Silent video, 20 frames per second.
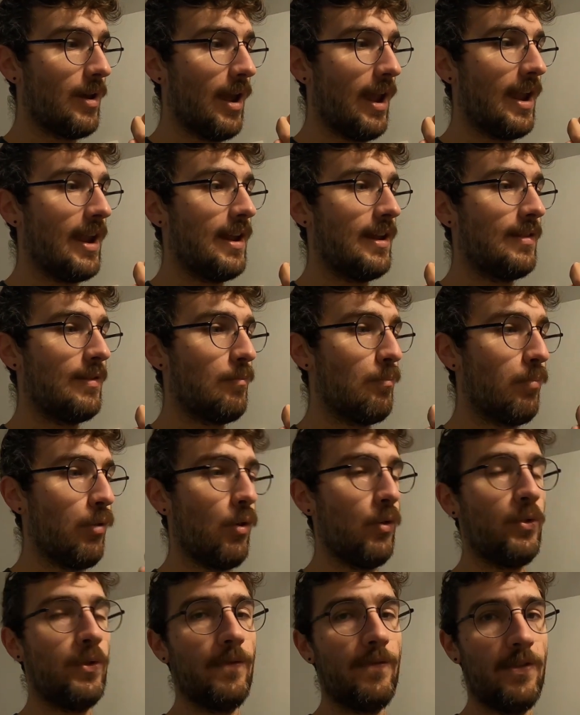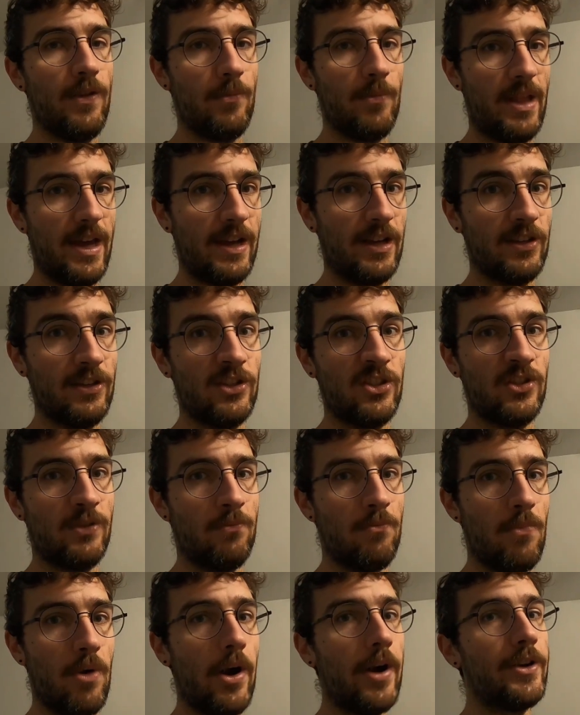and both of them like
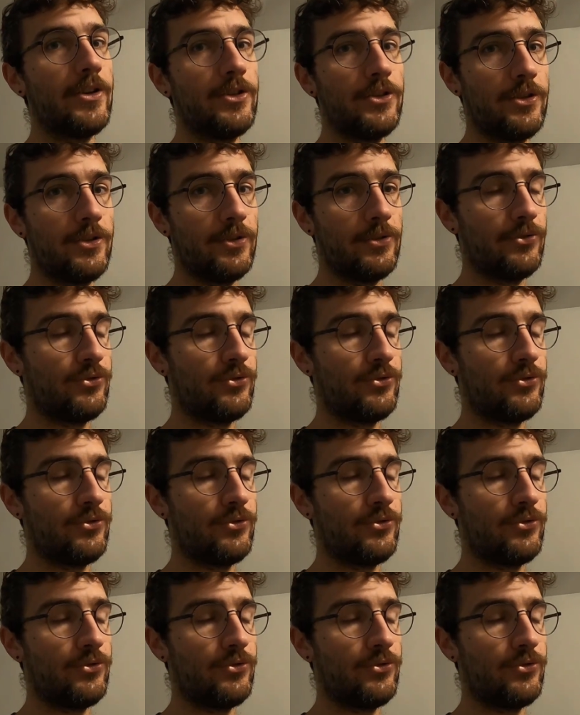smudged